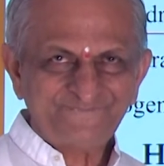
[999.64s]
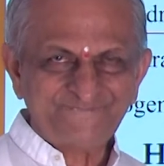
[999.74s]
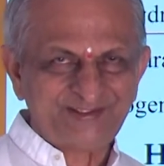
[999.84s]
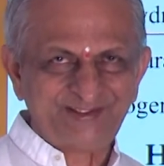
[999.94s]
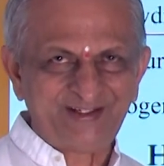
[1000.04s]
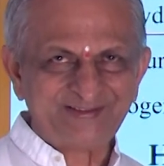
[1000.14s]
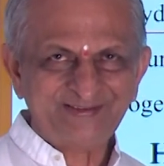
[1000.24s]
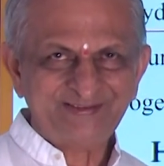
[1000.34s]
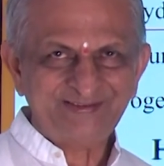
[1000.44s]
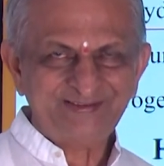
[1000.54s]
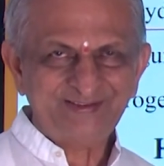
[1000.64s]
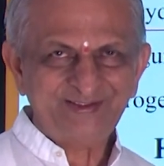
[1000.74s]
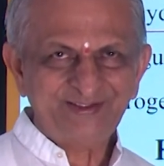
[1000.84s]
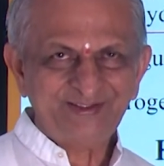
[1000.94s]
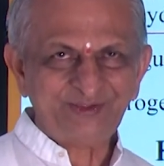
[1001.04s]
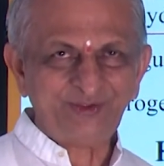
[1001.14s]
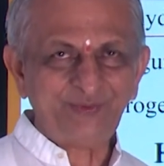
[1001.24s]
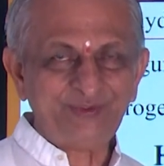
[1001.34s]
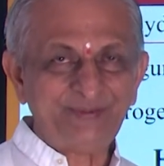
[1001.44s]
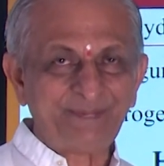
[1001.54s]
Is it not? So
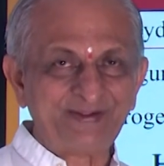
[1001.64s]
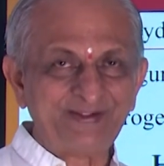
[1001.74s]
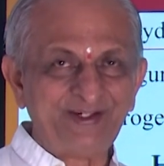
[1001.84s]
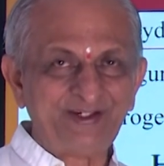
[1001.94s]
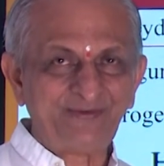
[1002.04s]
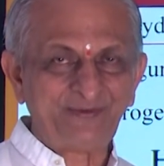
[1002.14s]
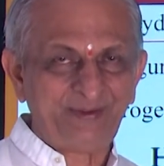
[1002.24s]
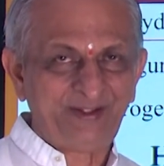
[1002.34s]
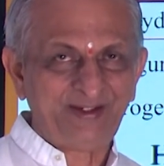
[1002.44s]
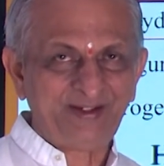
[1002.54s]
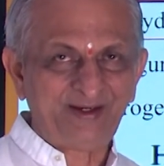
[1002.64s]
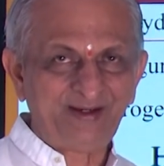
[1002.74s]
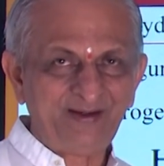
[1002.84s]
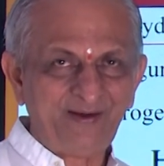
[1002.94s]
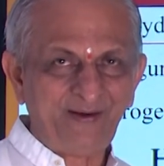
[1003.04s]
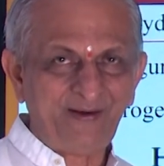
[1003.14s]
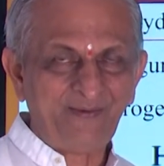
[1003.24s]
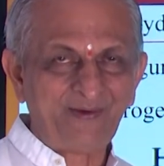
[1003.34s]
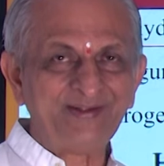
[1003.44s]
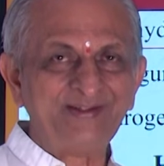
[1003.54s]
with the President of America,
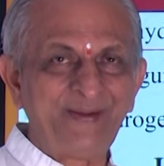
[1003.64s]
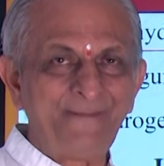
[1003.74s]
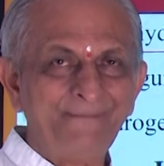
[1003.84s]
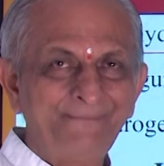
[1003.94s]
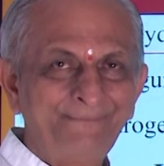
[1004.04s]
what is the name?